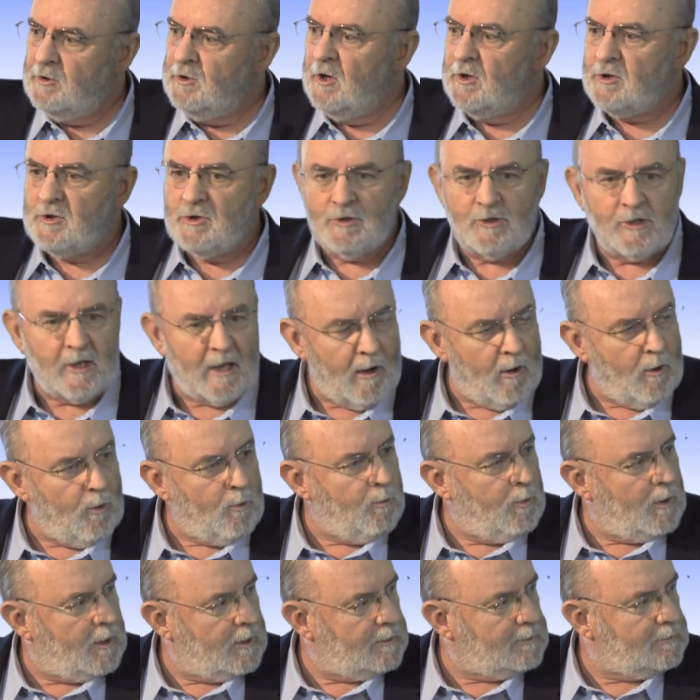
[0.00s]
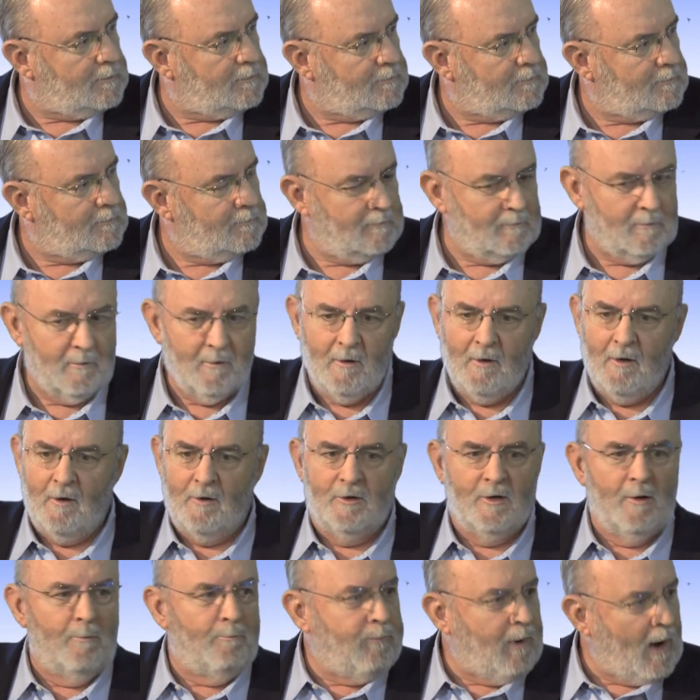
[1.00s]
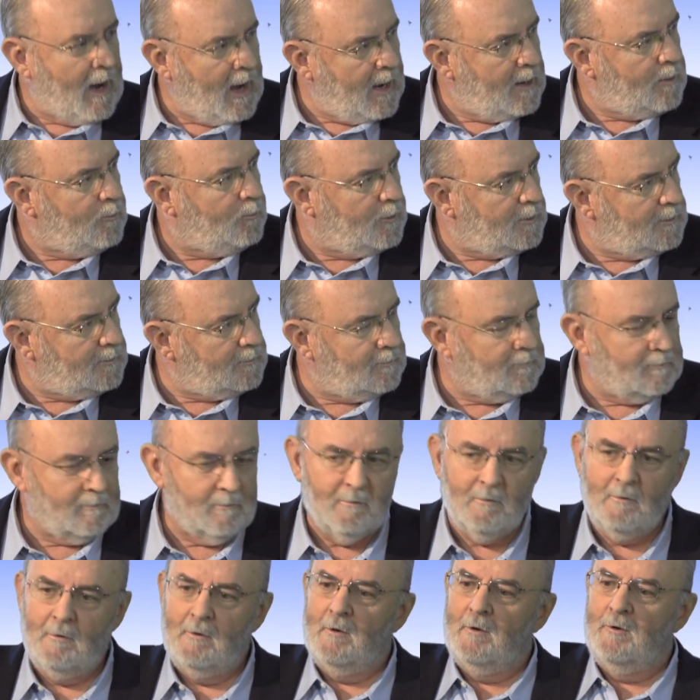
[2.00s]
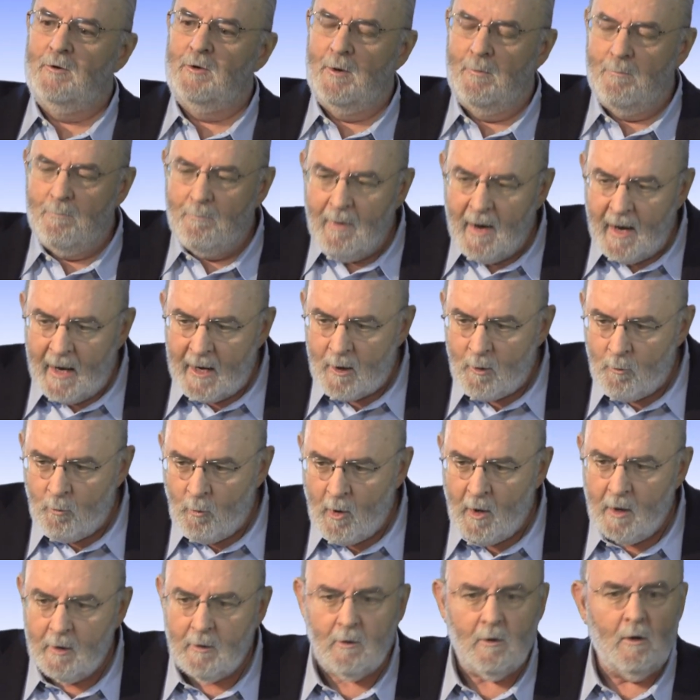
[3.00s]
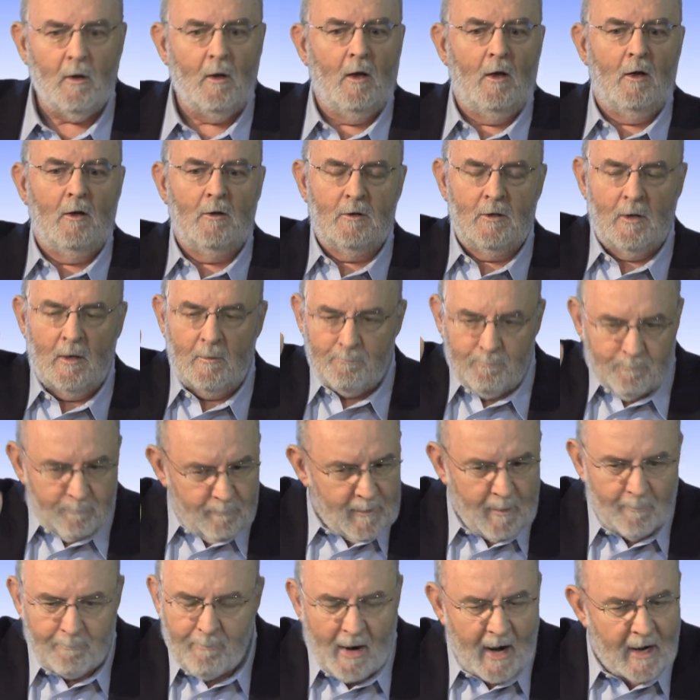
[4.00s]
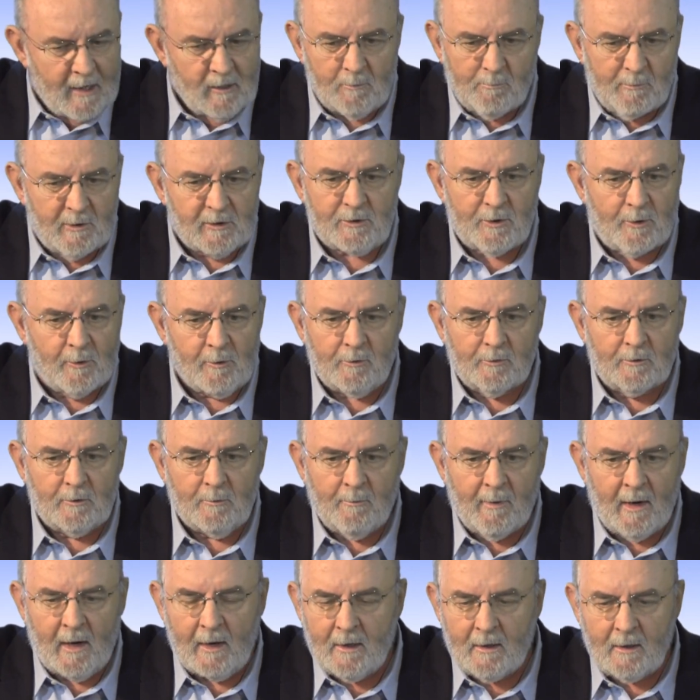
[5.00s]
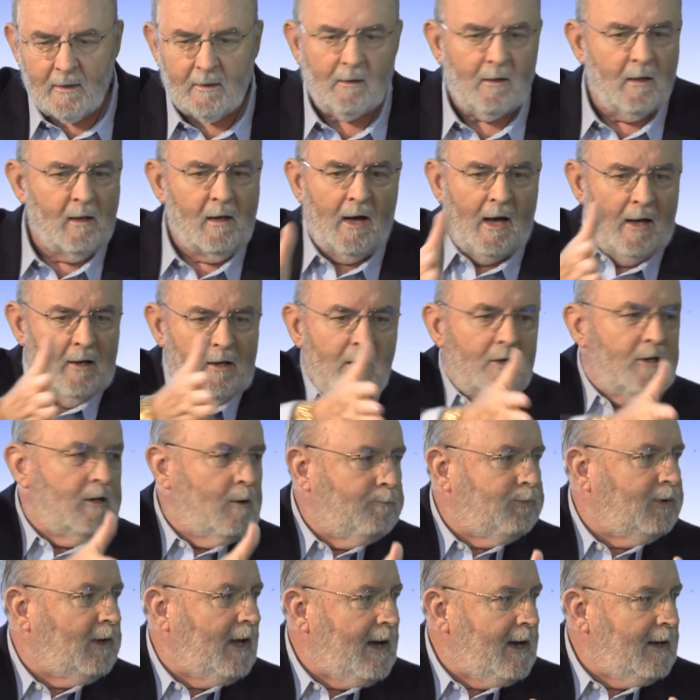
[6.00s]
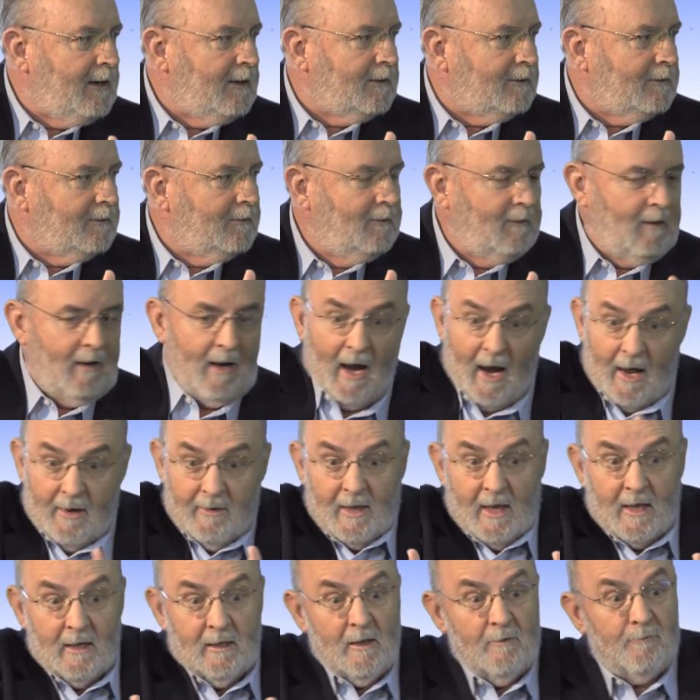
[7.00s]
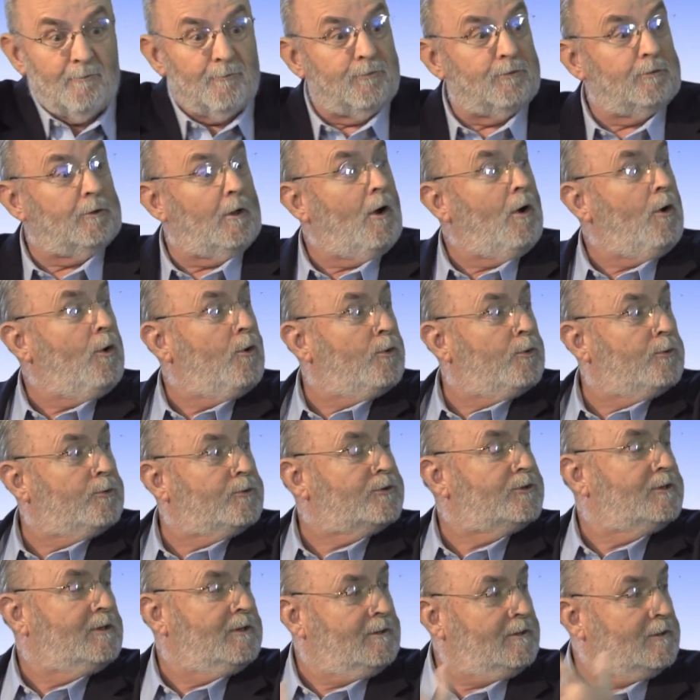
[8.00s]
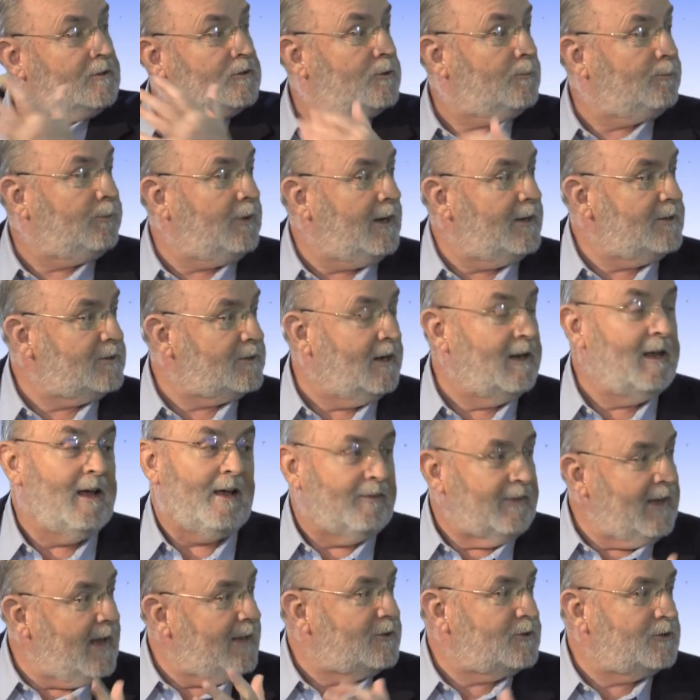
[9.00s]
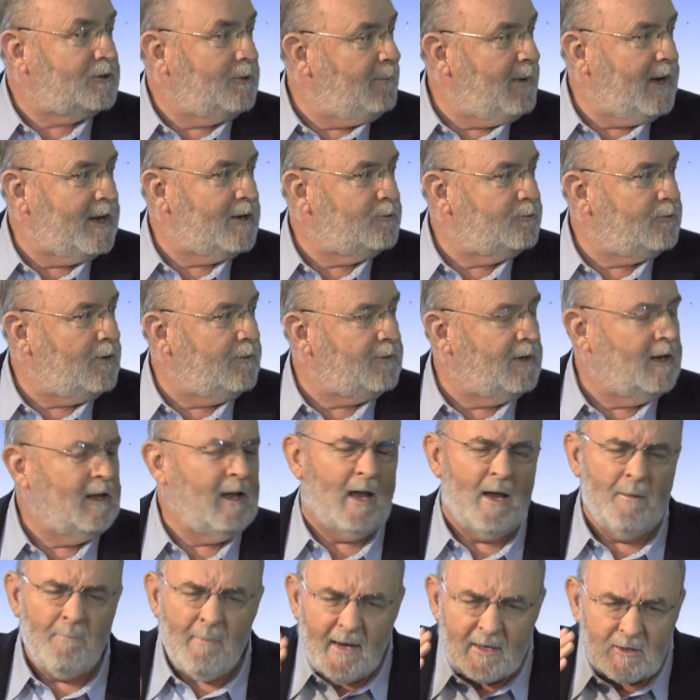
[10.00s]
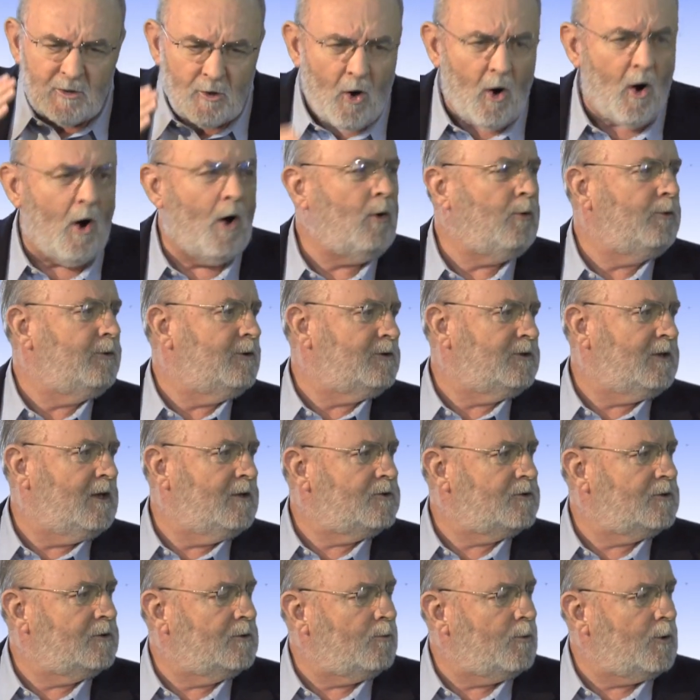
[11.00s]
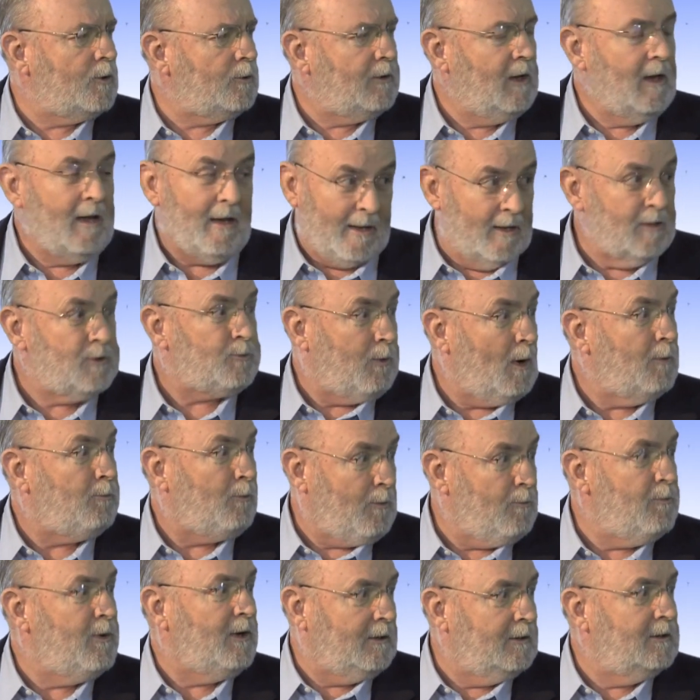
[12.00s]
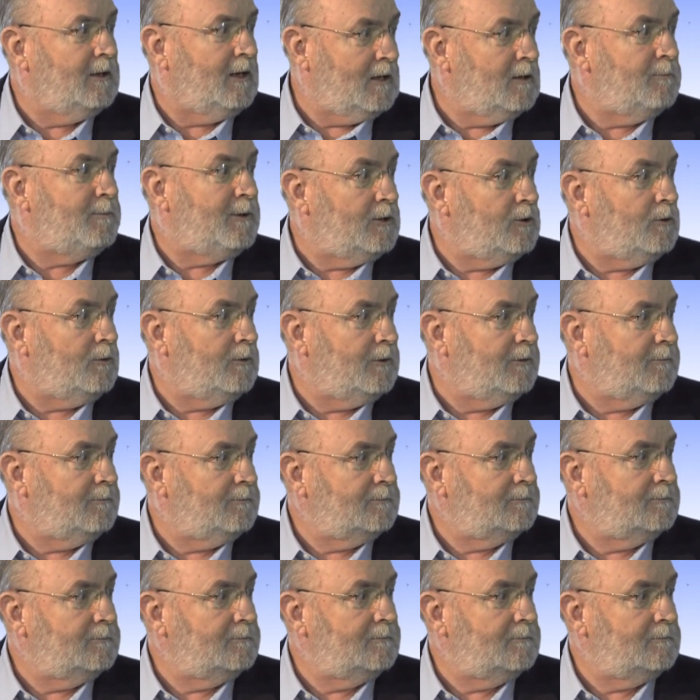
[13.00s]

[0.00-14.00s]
You sell one, you buy one, you make one, you buy the material to make it, and then you plan it. And then it flows in the supply chain. That's demand driven. It makes all the sense in the world, and it's what we really need to be doing.